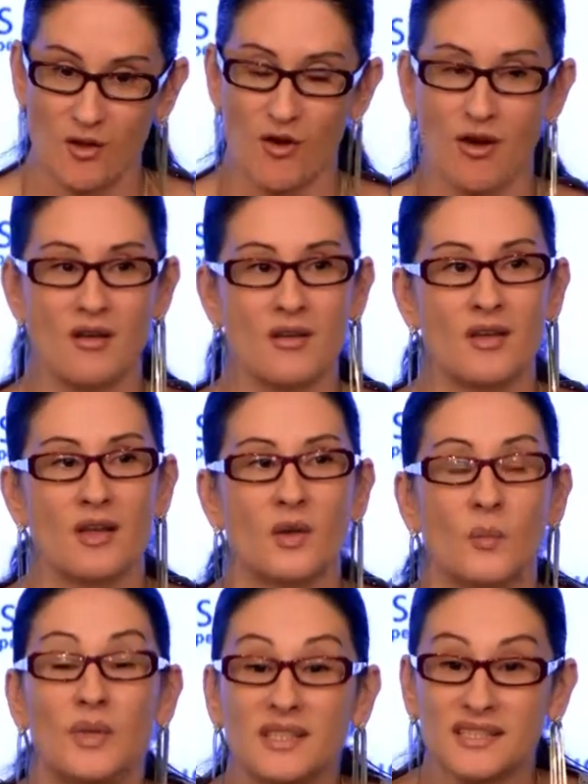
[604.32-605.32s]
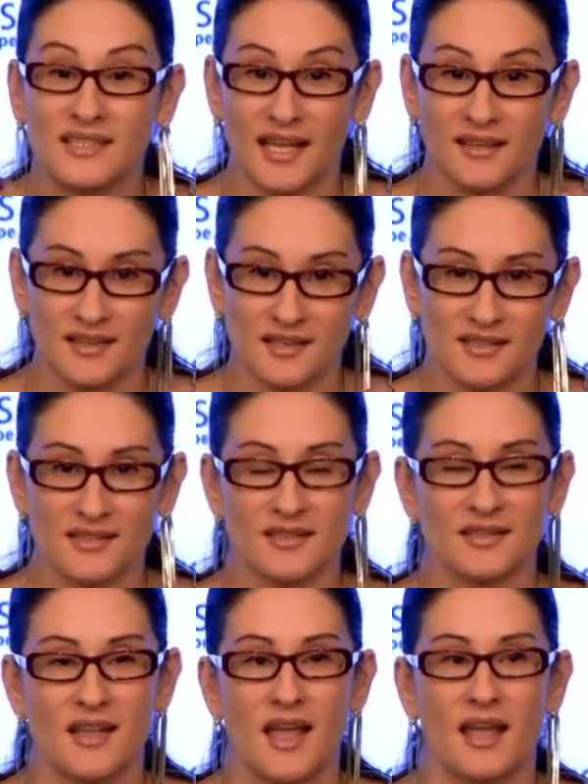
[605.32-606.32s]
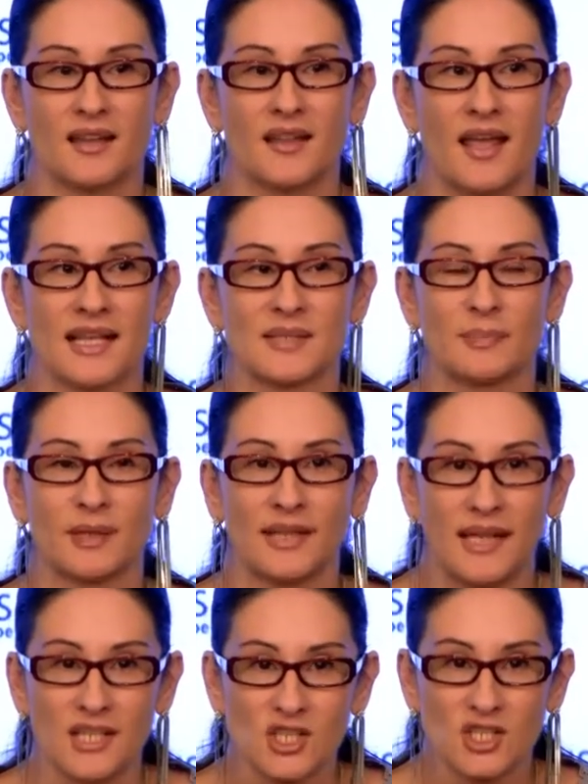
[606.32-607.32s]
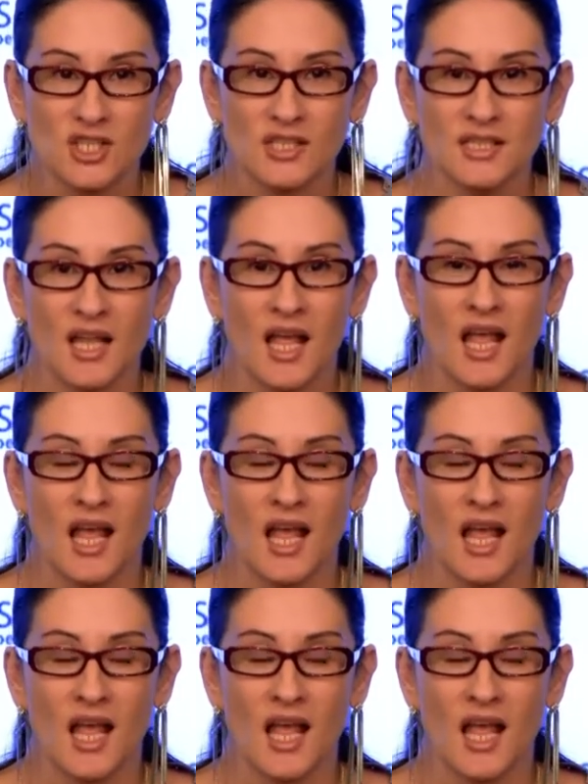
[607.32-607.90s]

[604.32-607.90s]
law, with sentence and explanation